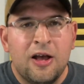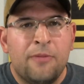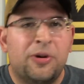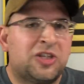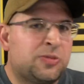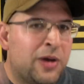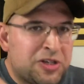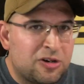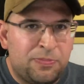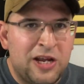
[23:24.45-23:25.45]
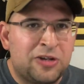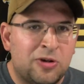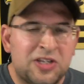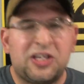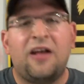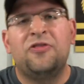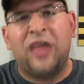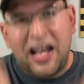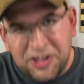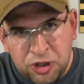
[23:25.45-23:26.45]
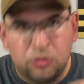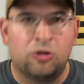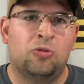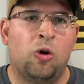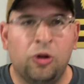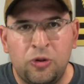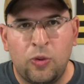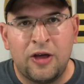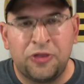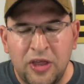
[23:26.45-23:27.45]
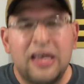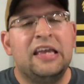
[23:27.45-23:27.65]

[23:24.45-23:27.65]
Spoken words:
but Spencer Petras, that's who we're rolling with.